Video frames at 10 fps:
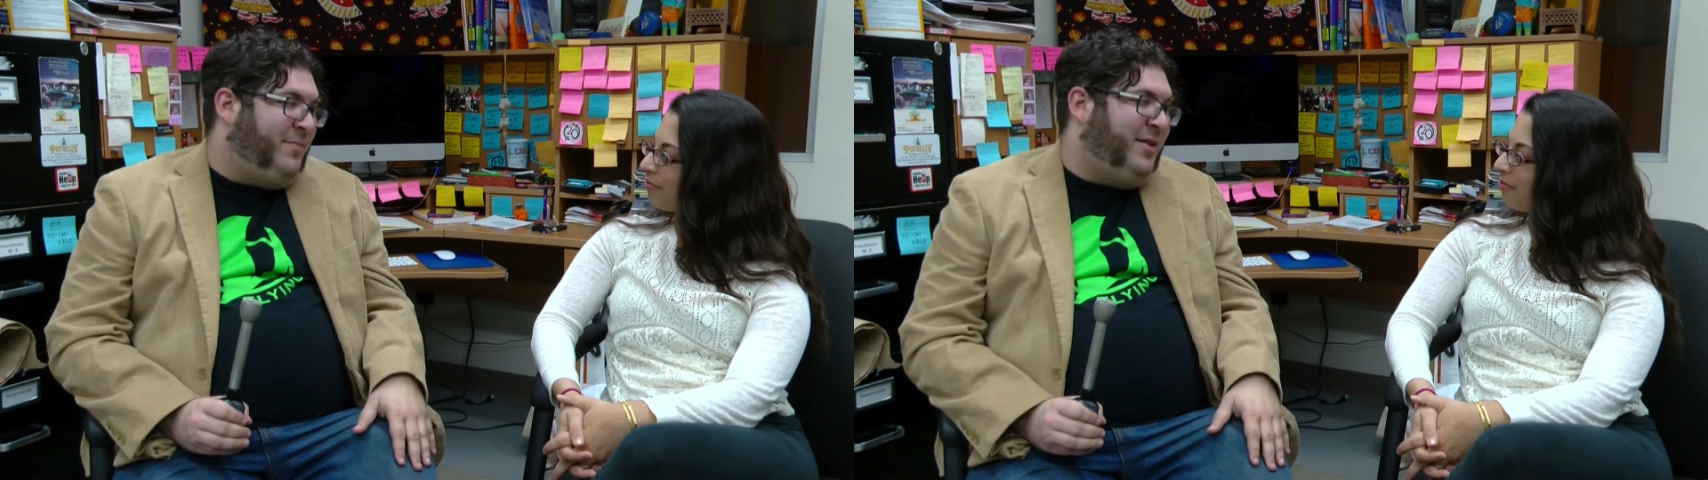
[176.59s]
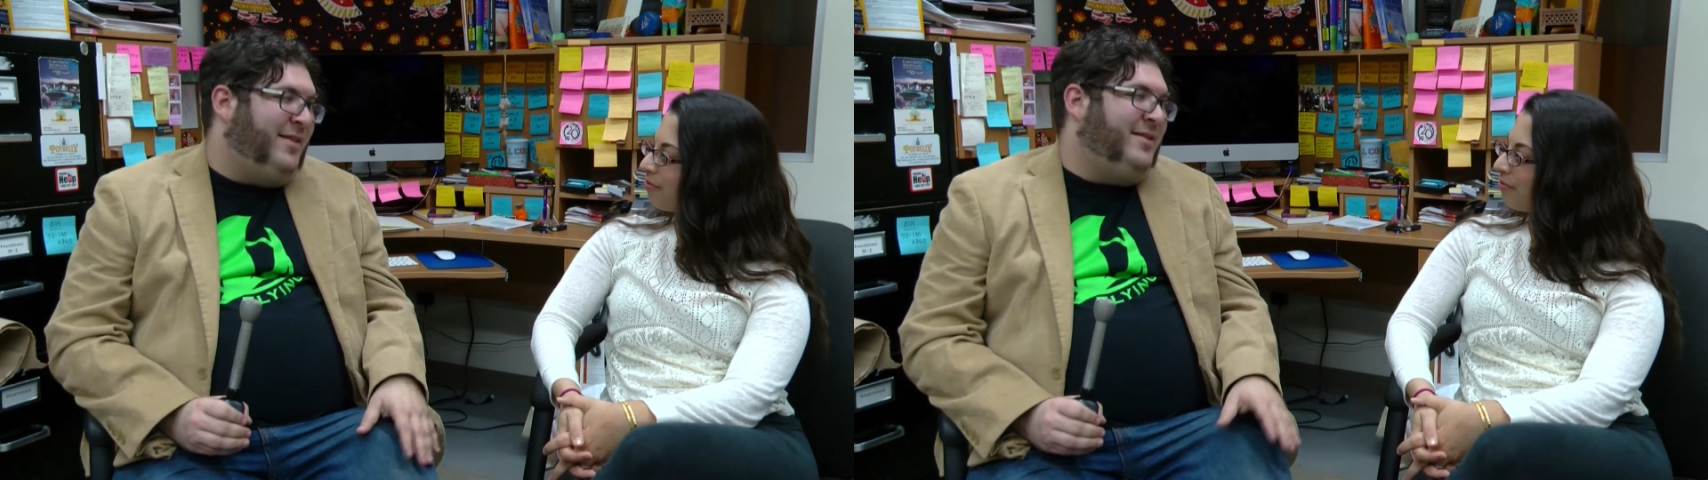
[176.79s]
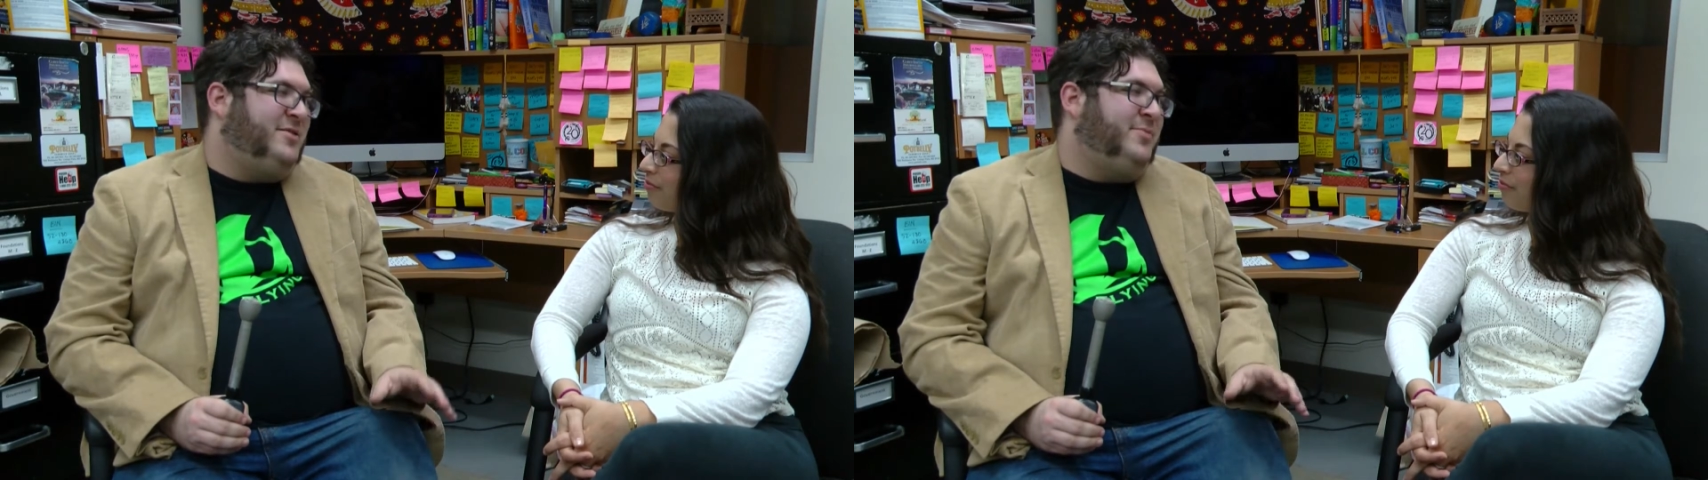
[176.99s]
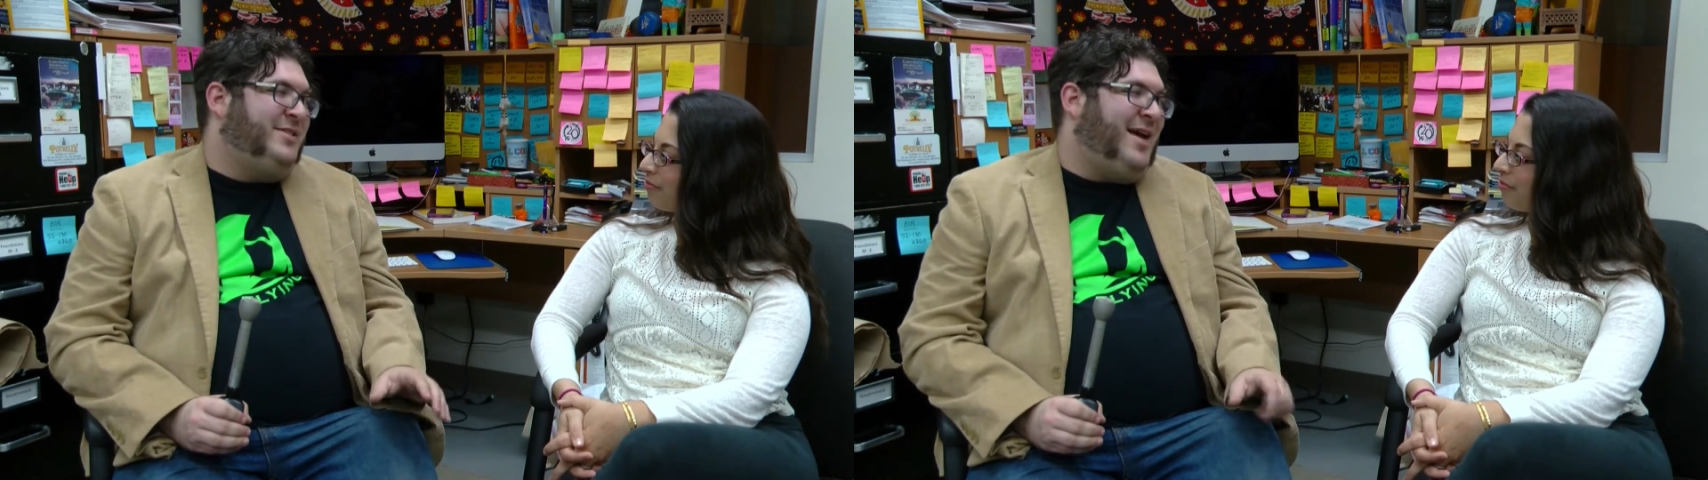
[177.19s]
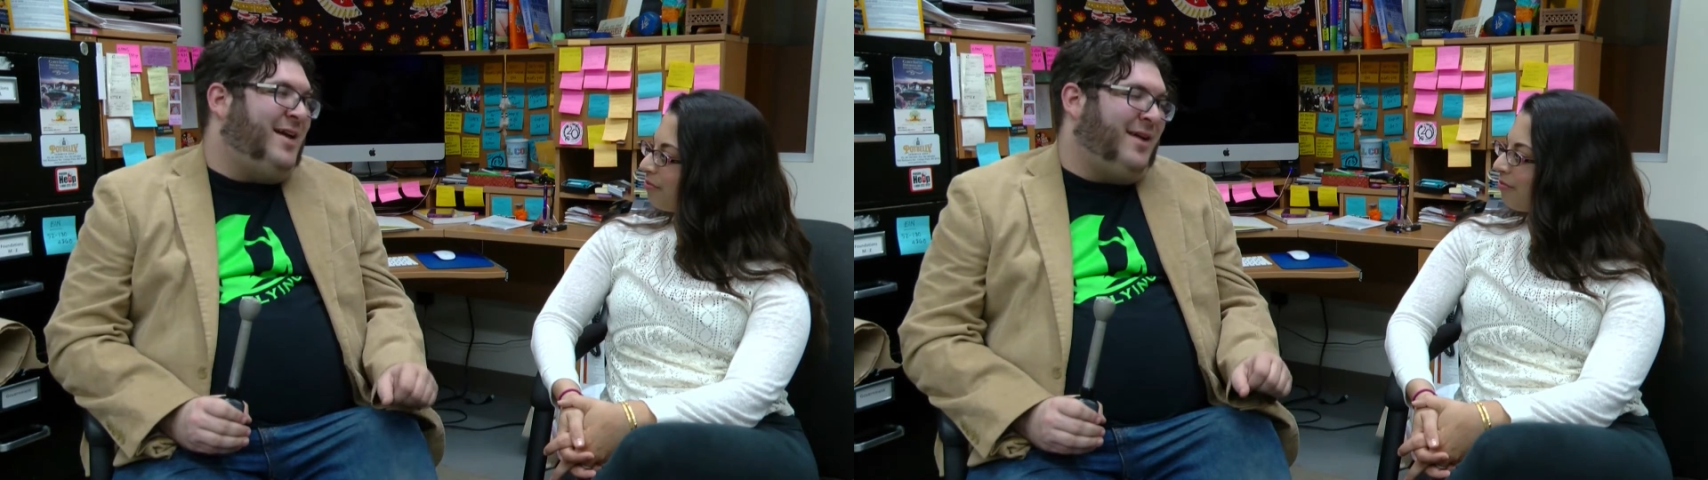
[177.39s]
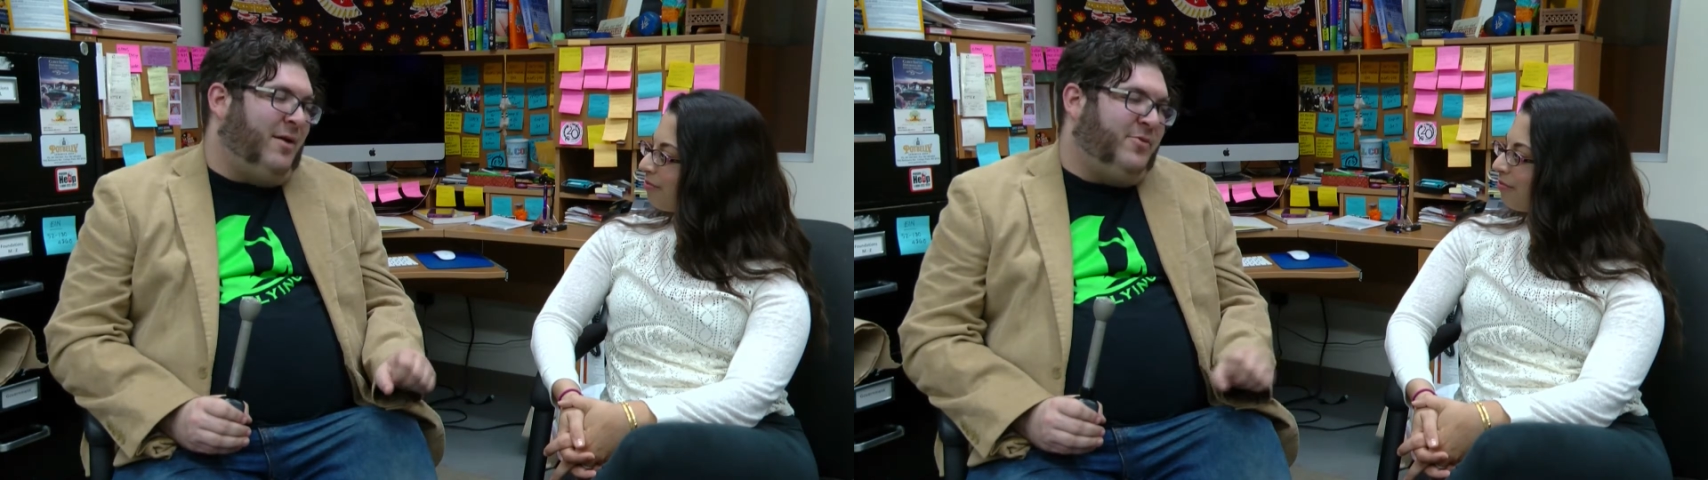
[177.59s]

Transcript: playlist, and we sat down,